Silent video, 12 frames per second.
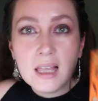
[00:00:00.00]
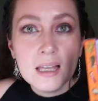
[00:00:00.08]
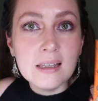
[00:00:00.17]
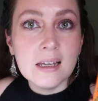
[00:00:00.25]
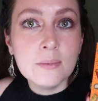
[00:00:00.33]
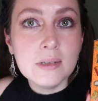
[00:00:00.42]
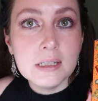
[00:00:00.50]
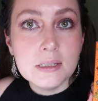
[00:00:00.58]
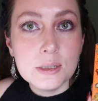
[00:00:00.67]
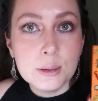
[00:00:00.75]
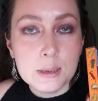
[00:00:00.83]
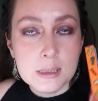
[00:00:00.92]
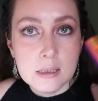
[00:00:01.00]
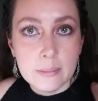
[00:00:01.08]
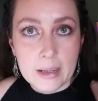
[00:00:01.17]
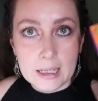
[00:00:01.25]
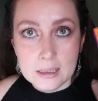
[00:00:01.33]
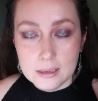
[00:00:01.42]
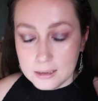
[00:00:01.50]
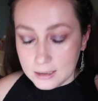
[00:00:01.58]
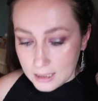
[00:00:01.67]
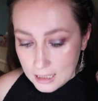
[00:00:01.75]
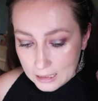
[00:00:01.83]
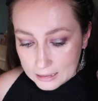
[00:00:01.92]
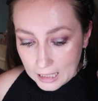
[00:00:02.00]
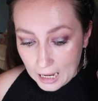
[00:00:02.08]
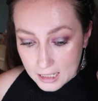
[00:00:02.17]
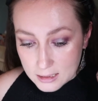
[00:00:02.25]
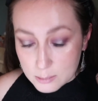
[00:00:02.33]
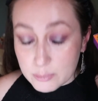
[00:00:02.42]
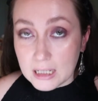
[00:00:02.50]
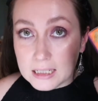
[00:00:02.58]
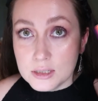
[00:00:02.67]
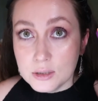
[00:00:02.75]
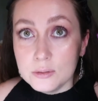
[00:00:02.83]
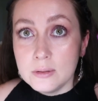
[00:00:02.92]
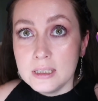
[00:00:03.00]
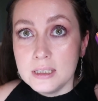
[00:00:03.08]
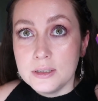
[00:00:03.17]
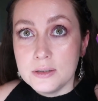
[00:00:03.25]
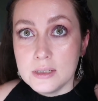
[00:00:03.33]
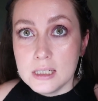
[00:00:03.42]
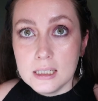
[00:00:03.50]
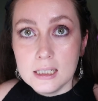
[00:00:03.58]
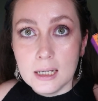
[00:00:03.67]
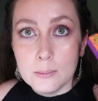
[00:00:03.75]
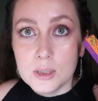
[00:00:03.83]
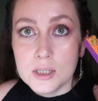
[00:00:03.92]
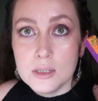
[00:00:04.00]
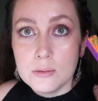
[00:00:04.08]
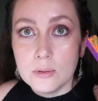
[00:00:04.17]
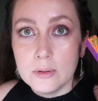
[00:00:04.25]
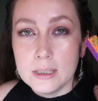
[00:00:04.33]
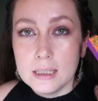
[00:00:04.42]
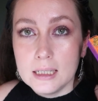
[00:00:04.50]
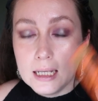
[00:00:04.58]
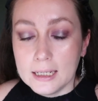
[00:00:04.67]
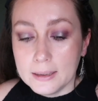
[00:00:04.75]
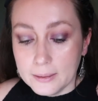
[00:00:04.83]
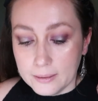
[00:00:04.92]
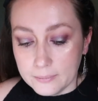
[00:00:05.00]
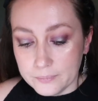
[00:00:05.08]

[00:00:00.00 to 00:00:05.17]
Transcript: I think I'm gonna do the spider last, but I do want to use it. I'm just worried, like,